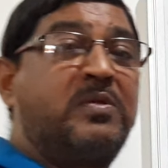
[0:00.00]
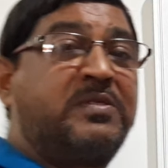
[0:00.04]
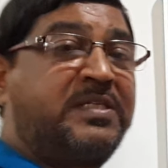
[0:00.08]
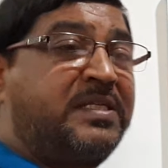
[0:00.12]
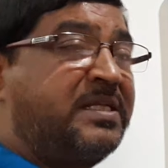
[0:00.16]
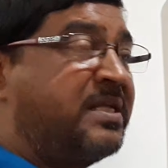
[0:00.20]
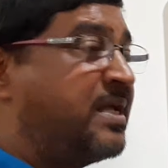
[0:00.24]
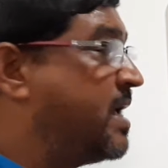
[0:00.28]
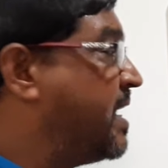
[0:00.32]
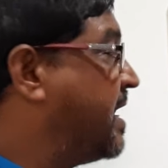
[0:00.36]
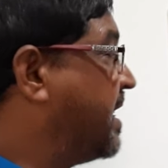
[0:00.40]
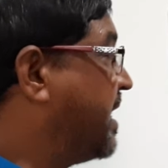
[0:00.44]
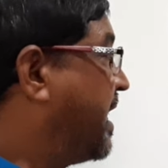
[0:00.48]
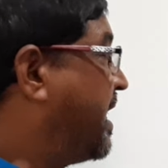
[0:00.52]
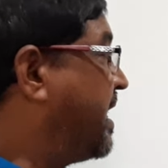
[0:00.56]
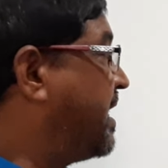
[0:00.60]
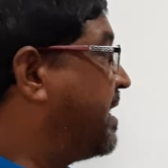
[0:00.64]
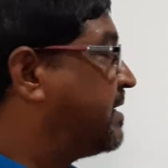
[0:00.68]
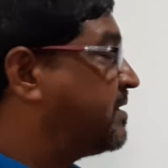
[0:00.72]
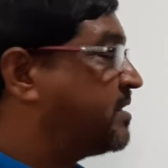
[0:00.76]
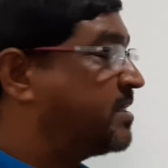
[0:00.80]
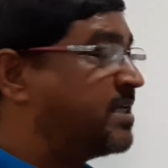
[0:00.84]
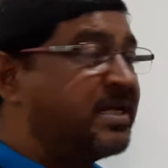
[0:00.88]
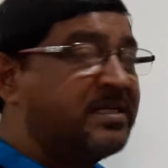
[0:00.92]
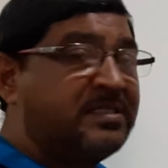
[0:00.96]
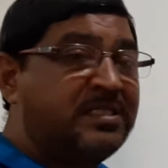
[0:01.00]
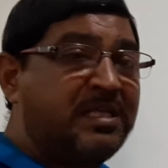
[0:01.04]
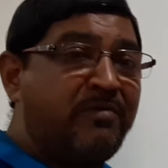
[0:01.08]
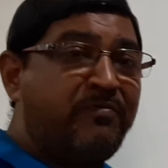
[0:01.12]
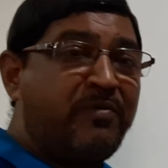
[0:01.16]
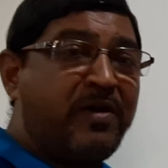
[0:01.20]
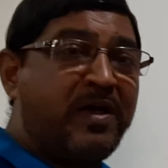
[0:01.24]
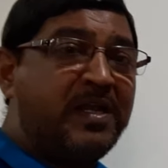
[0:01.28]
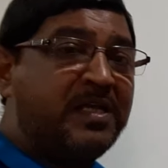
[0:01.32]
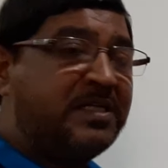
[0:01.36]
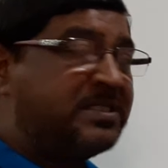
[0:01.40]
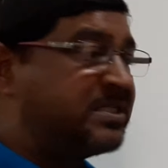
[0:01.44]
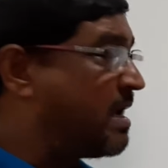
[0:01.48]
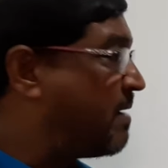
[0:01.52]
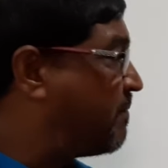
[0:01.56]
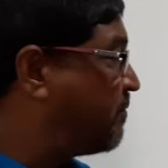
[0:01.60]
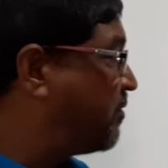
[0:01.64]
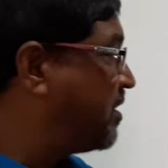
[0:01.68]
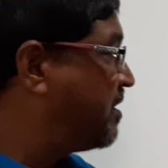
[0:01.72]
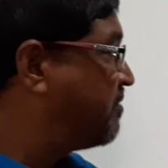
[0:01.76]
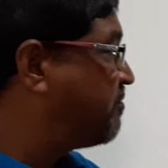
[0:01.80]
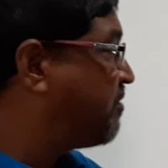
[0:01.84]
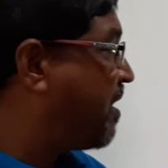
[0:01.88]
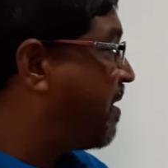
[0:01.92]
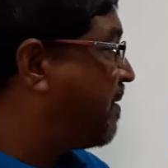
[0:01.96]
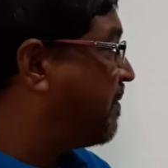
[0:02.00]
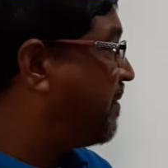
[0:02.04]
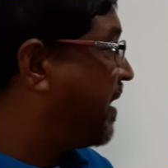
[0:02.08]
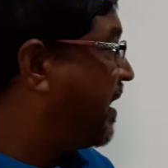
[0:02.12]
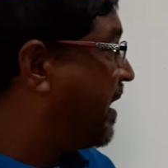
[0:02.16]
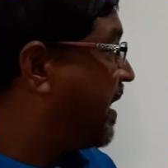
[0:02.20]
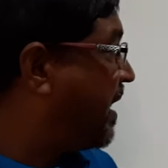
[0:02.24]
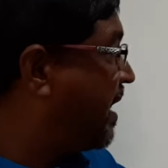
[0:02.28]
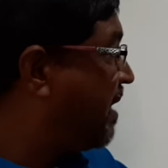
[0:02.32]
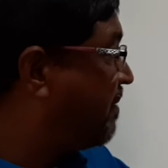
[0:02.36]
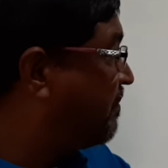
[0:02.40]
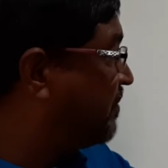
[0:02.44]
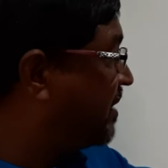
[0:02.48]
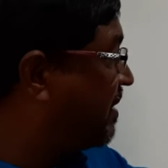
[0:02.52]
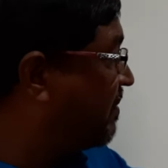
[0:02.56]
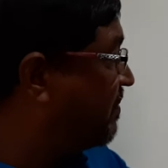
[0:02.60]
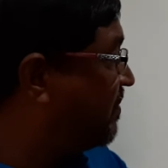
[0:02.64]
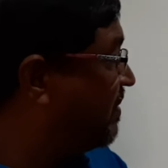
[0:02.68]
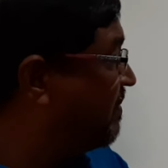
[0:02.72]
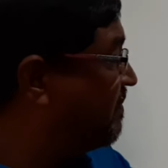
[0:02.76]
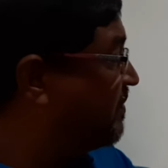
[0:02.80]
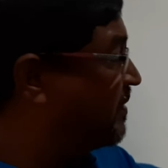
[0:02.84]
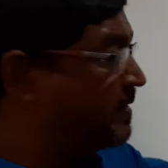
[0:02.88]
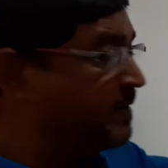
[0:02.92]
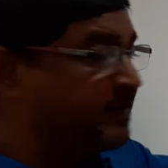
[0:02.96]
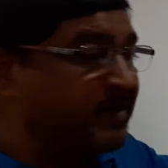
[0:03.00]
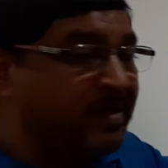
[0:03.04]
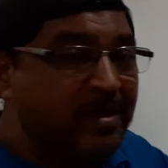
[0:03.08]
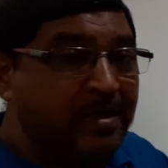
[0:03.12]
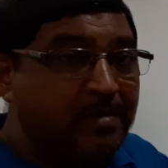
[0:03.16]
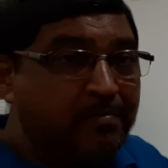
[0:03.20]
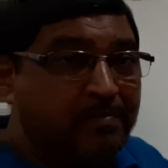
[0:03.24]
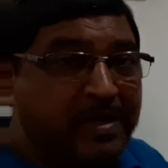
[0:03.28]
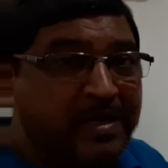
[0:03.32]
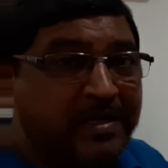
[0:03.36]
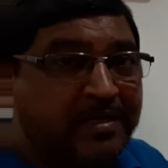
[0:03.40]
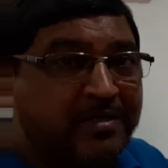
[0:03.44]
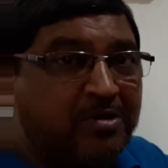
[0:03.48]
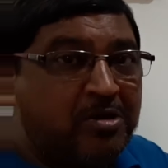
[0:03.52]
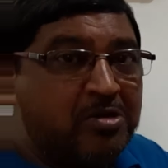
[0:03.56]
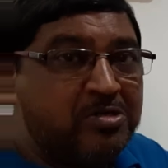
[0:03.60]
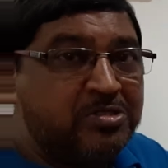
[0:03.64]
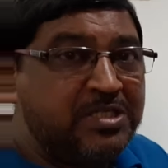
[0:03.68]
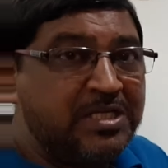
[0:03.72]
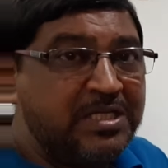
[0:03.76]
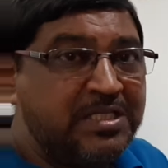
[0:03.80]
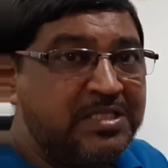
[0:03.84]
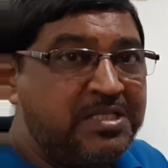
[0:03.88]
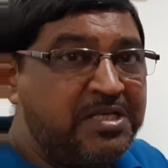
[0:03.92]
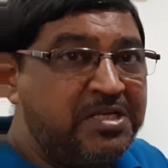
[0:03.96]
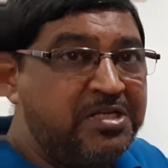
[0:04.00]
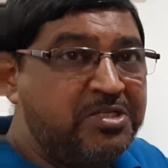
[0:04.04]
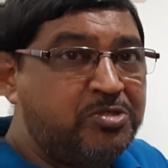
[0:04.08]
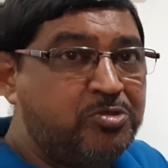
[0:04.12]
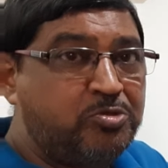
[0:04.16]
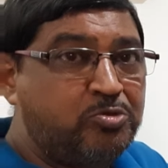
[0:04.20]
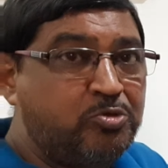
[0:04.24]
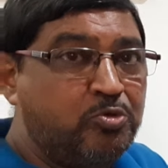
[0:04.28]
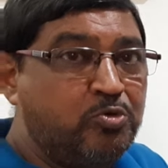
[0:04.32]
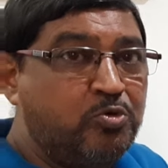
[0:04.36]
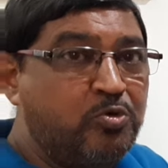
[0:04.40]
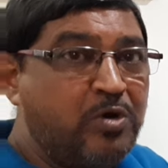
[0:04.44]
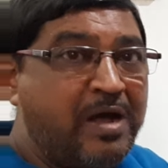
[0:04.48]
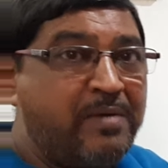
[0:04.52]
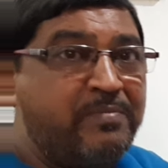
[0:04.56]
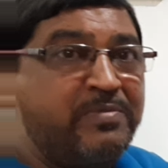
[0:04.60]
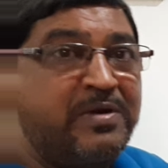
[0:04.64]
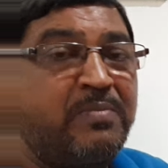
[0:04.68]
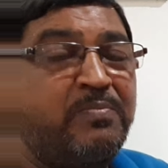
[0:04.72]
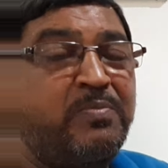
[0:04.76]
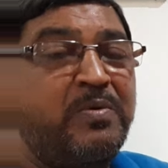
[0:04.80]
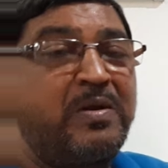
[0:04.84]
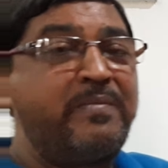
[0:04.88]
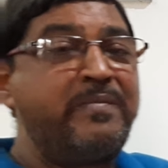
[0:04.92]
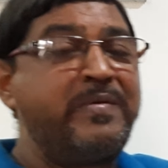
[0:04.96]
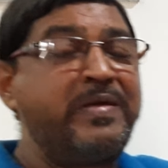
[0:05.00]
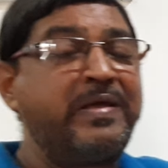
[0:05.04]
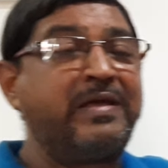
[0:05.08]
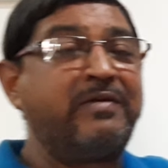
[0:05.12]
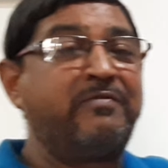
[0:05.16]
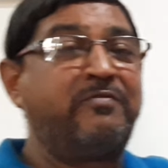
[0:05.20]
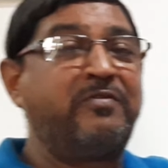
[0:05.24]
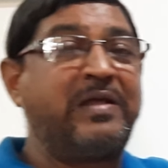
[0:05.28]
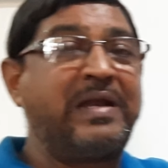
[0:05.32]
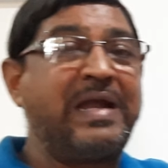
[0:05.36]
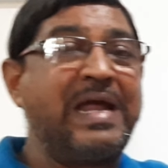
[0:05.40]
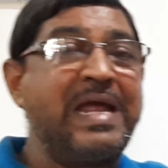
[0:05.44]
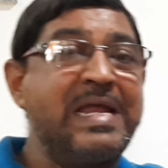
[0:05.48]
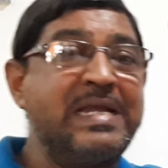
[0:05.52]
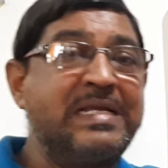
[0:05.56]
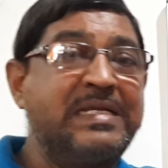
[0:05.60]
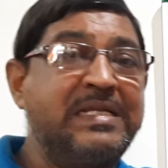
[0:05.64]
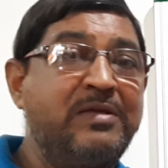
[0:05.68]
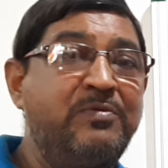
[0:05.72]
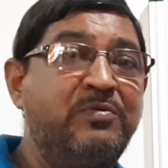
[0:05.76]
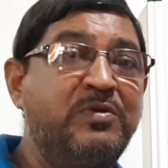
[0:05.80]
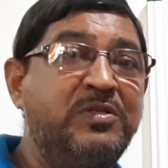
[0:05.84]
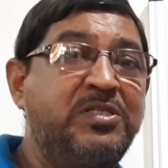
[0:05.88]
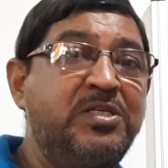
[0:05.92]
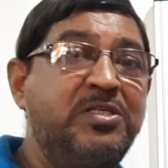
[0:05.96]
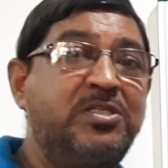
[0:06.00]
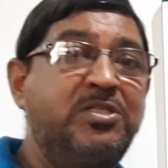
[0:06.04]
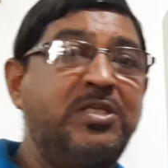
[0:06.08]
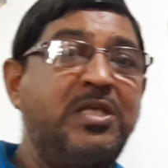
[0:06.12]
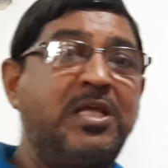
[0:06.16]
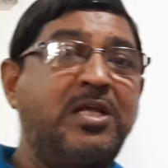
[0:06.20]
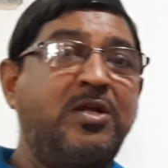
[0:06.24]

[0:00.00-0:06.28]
Say for example, if I am developing by crossing these two, I am developing a variety which is